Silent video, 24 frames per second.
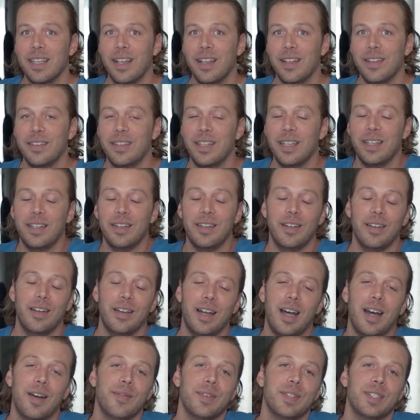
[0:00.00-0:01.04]
then
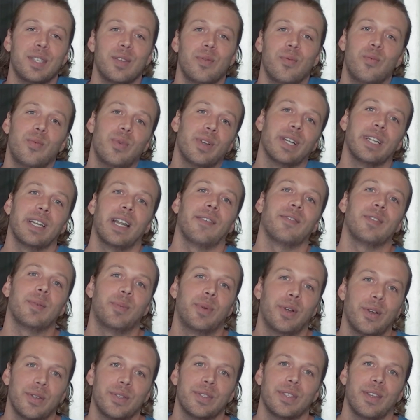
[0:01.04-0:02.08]
obviously we're going to have to
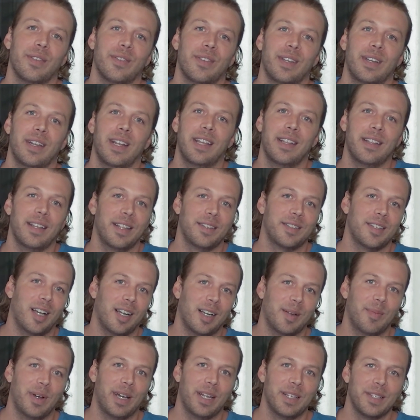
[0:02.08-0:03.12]
post something and talk
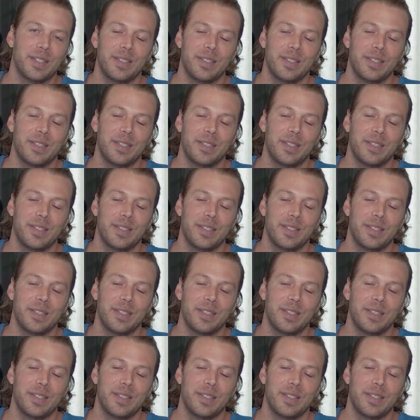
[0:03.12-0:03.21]
about it.